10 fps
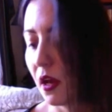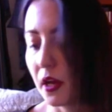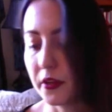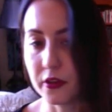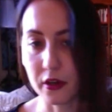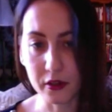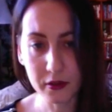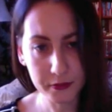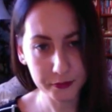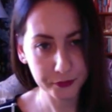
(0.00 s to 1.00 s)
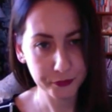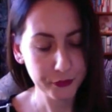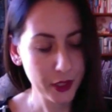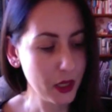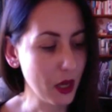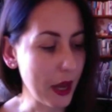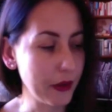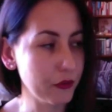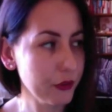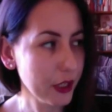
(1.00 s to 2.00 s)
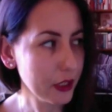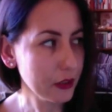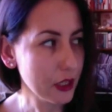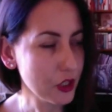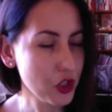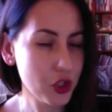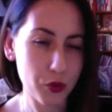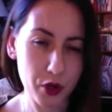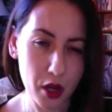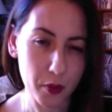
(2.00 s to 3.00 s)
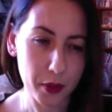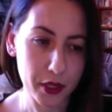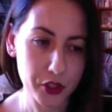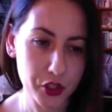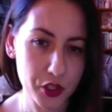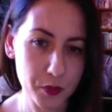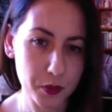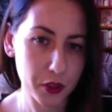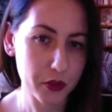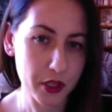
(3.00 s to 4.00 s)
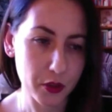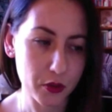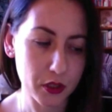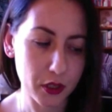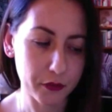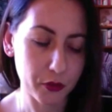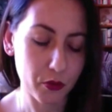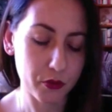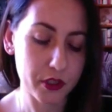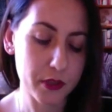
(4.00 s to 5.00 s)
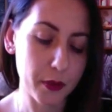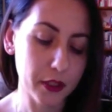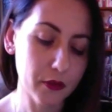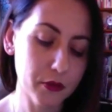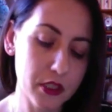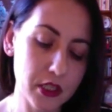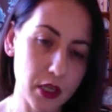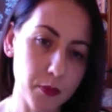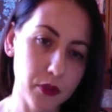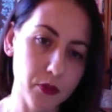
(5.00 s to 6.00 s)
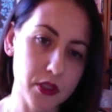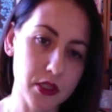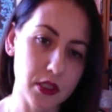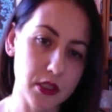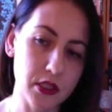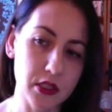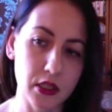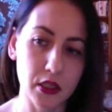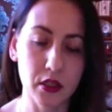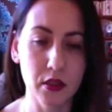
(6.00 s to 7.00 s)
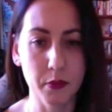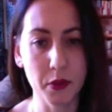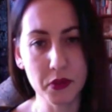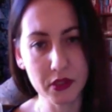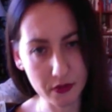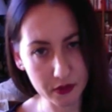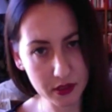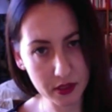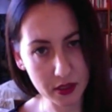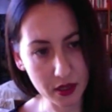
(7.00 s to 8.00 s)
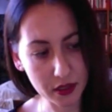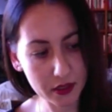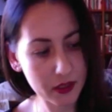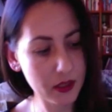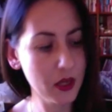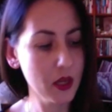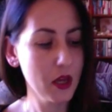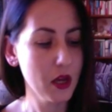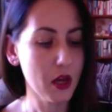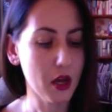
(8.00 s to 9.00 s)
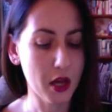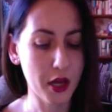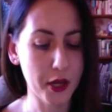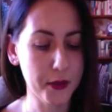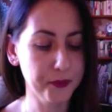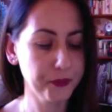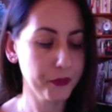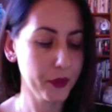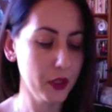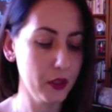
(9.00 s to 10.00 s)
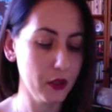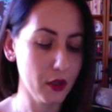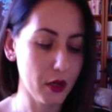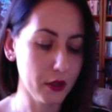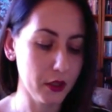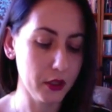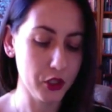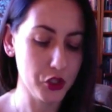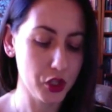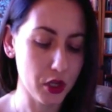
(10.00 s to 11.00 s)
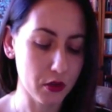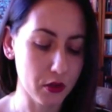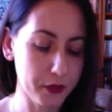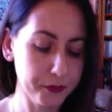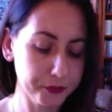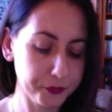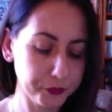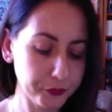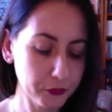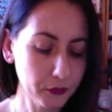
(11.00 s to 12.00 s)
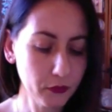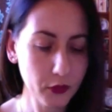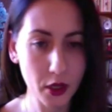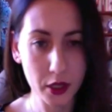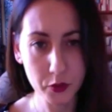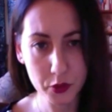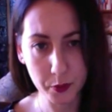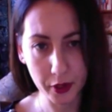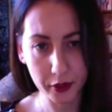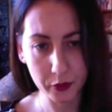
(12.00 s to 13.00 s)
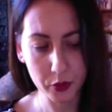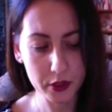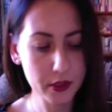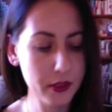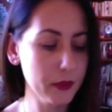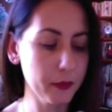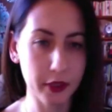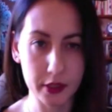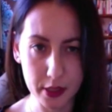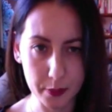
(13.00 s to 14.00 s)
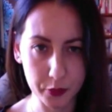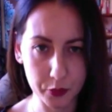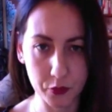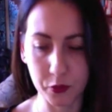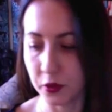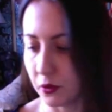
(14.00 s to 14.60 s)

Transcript: Yarn. I'm really not sure how much because I used leftovers, but I would say between 60, maybe 70 yards in each color. I used bright ones, but it's up to you what you